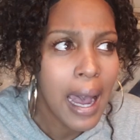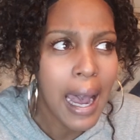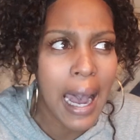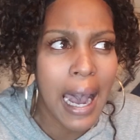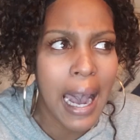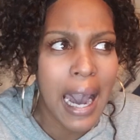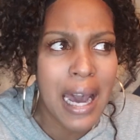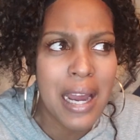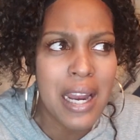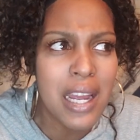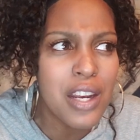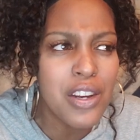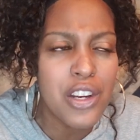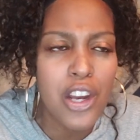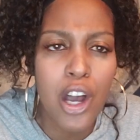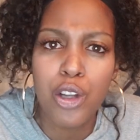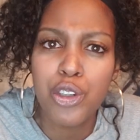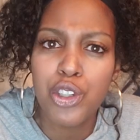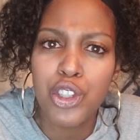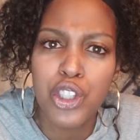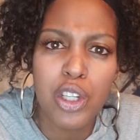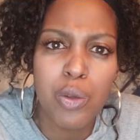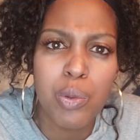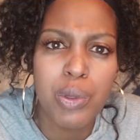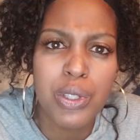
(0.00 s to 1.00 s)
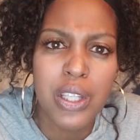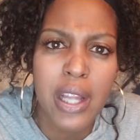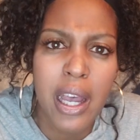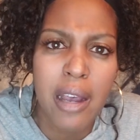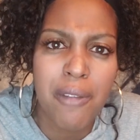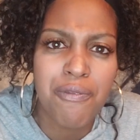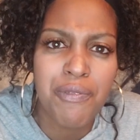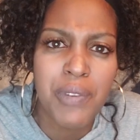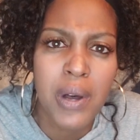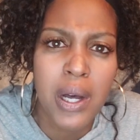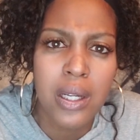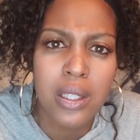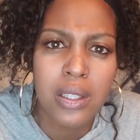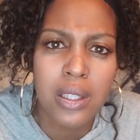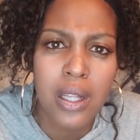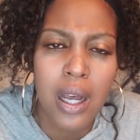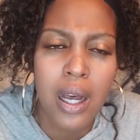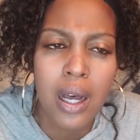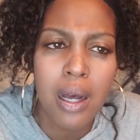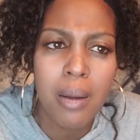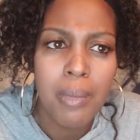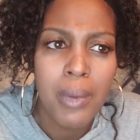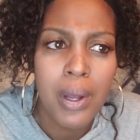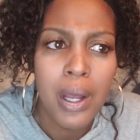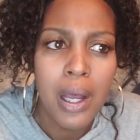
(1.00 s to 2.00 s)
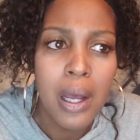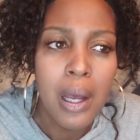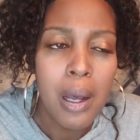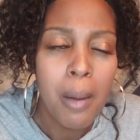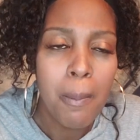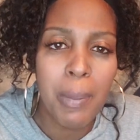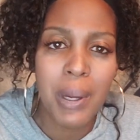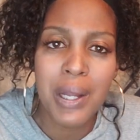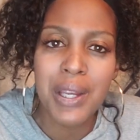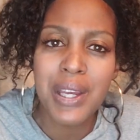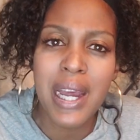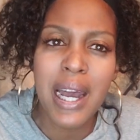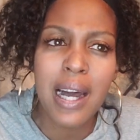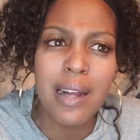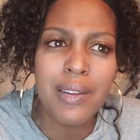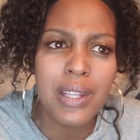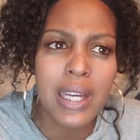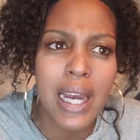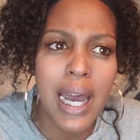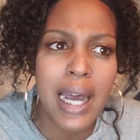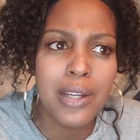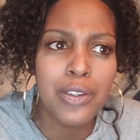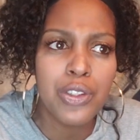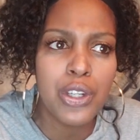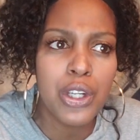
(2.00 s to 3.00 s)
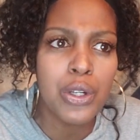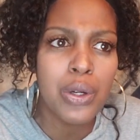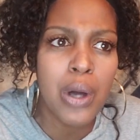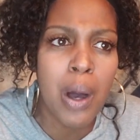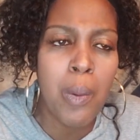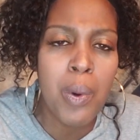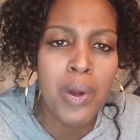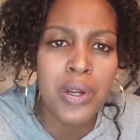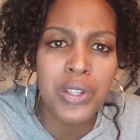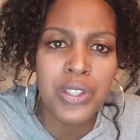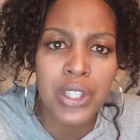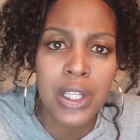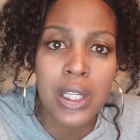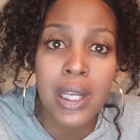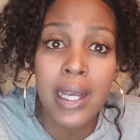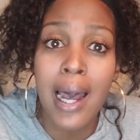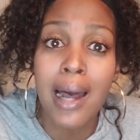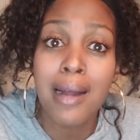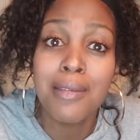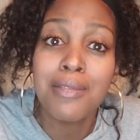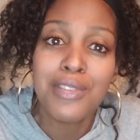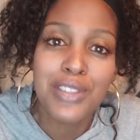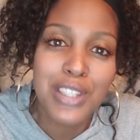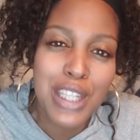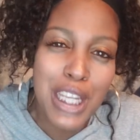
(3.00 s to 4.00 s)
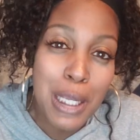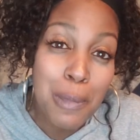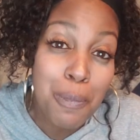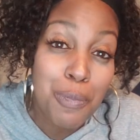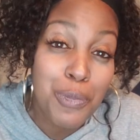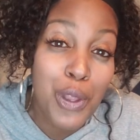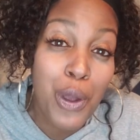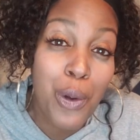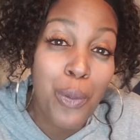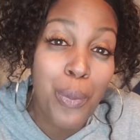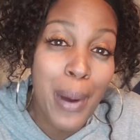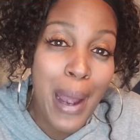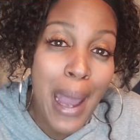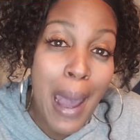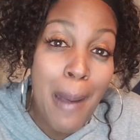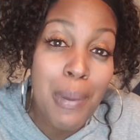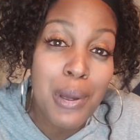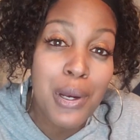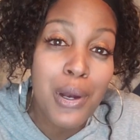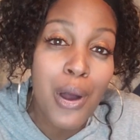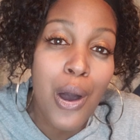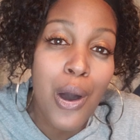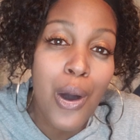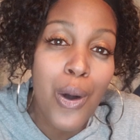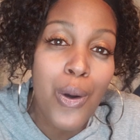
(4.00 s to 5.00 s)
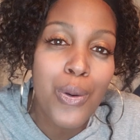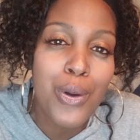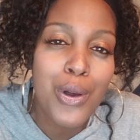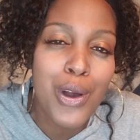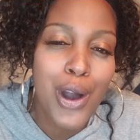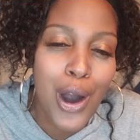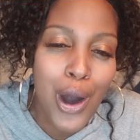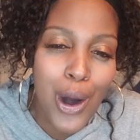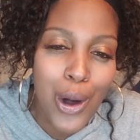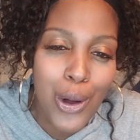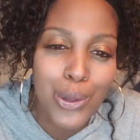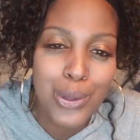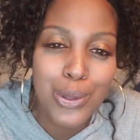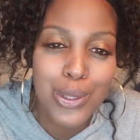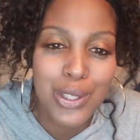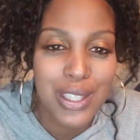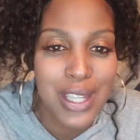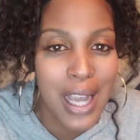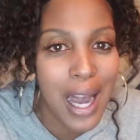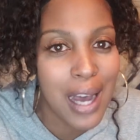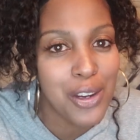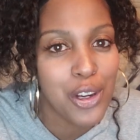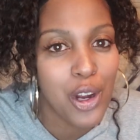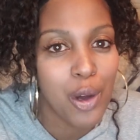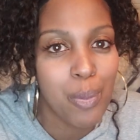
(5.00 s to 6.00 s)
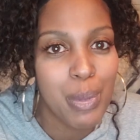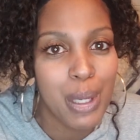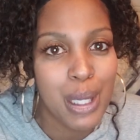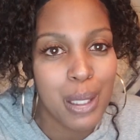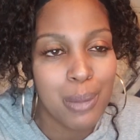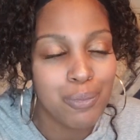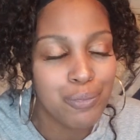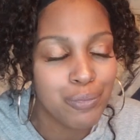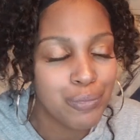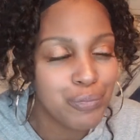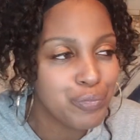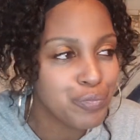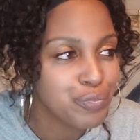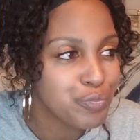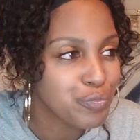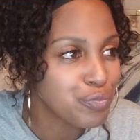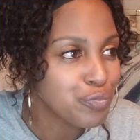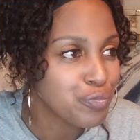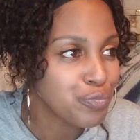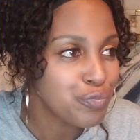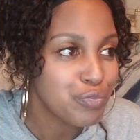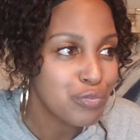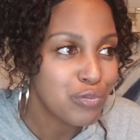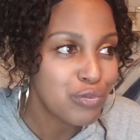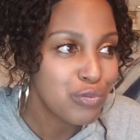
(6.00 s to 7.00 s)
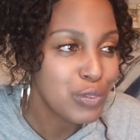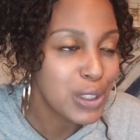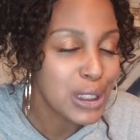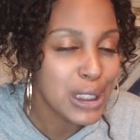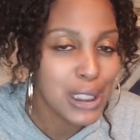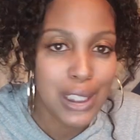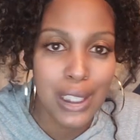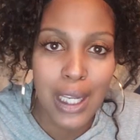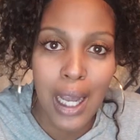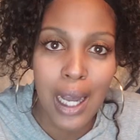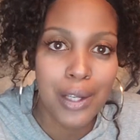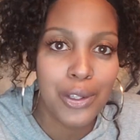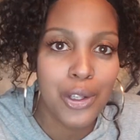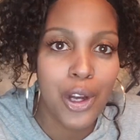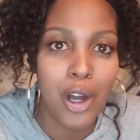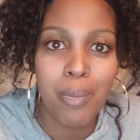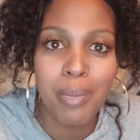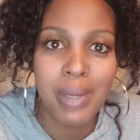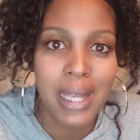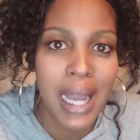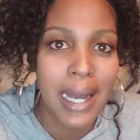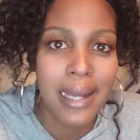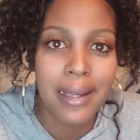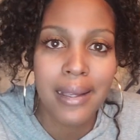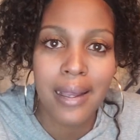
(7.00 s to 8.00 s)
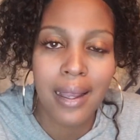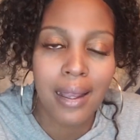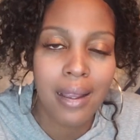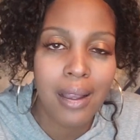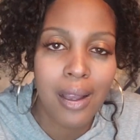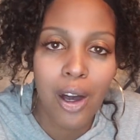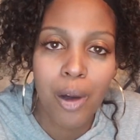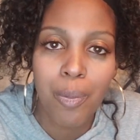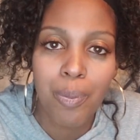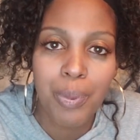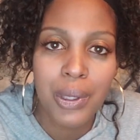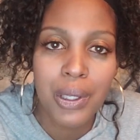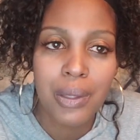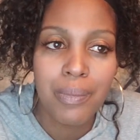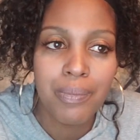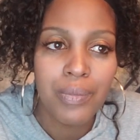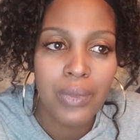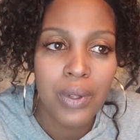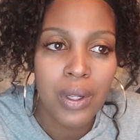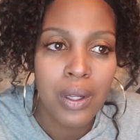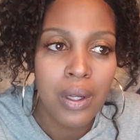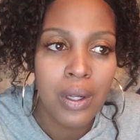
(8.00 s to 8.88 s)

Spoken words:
I didn't know she was that fucked up, but now that I do, I want to see how deep the rabbit hole goes. Y'all know me. Y'all know me. I can't help it.